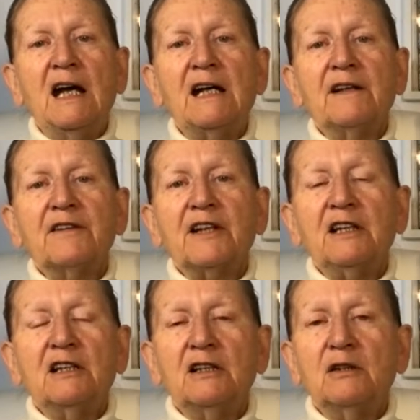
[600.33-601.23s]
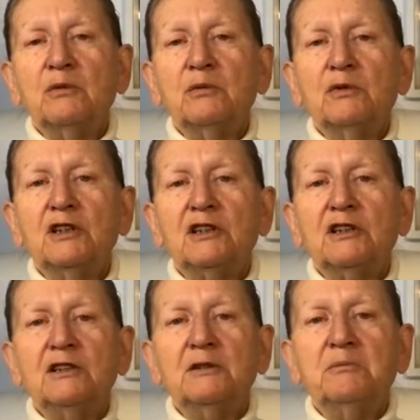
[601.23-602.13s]
And there
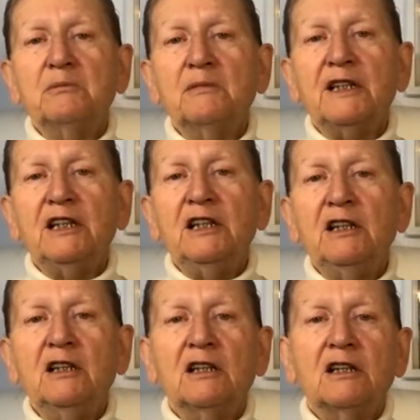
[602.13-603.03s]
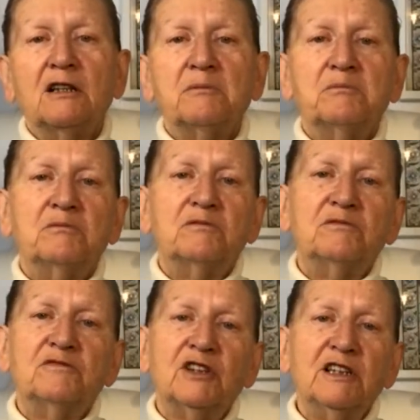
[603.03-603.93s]
were many
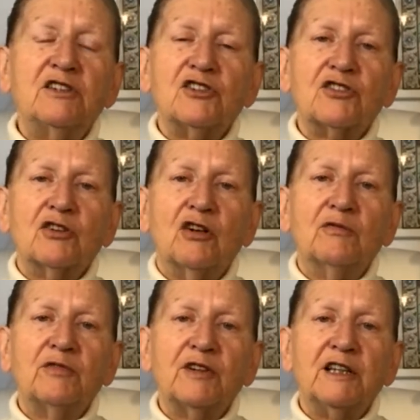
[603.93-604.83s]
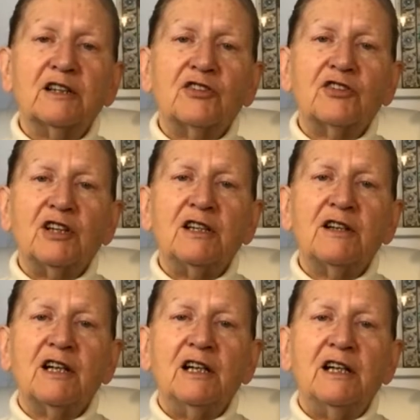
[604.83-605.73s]
religious conflicts in
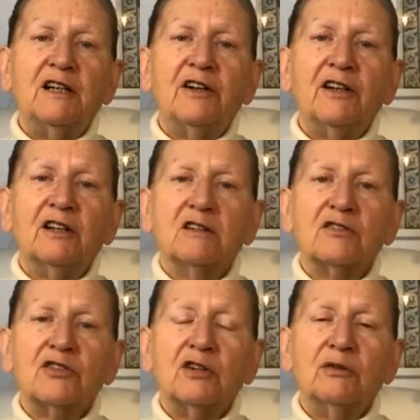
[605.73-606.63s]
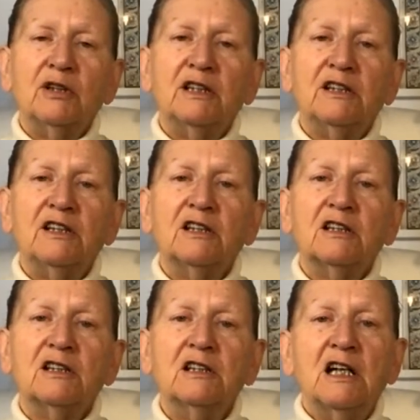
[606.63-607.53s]
the area. So
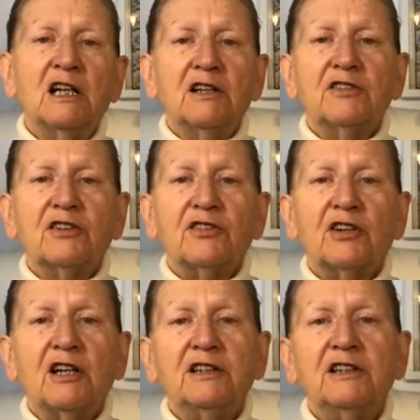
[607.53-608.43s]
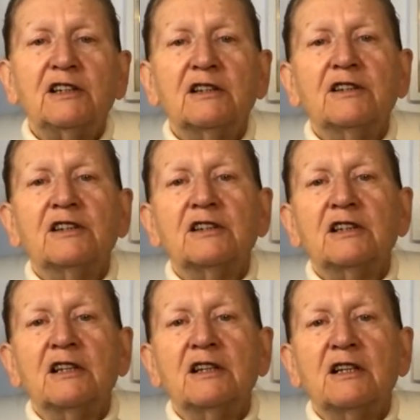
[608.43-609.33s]
India decided that
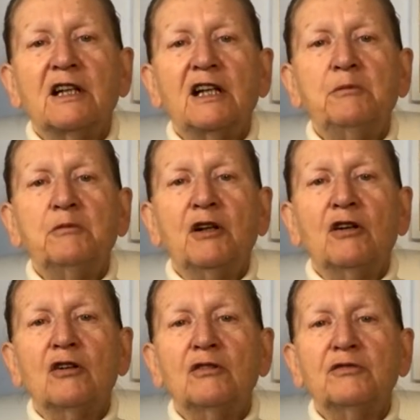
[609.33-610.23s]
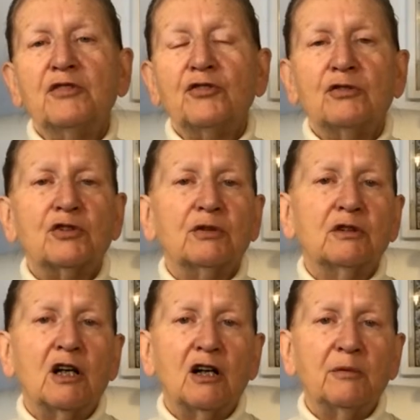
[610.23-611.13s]
in the name of
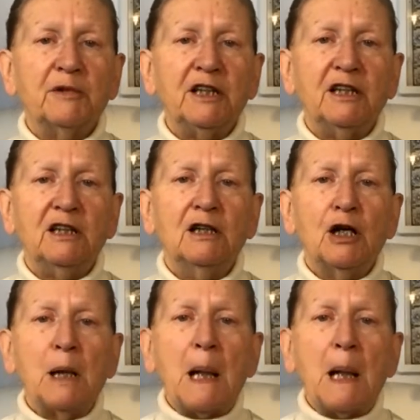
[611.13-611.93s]
social harmony,